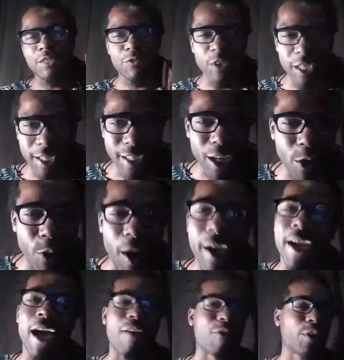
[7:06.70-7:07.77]
video I
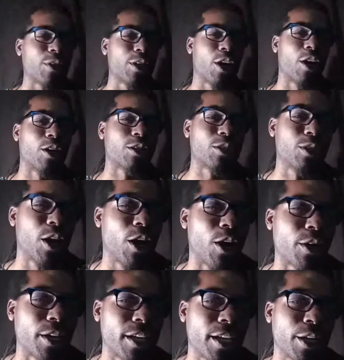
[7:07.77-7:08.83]
got for y'all so y'all
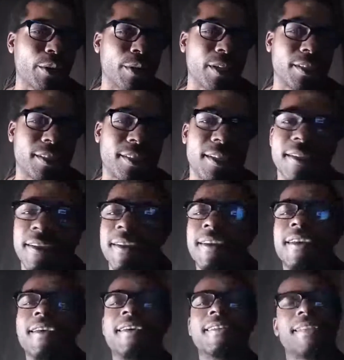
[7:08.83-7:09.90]
can hear this shit.
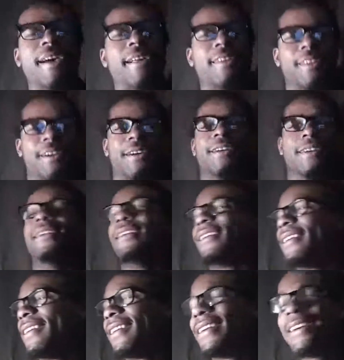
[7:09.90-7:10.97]
Now look,
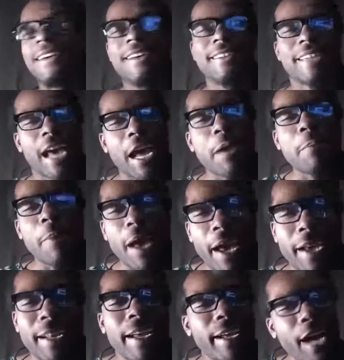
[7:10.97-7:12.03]
they
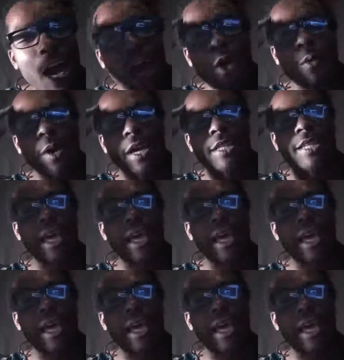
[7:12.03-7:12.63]
mad. They always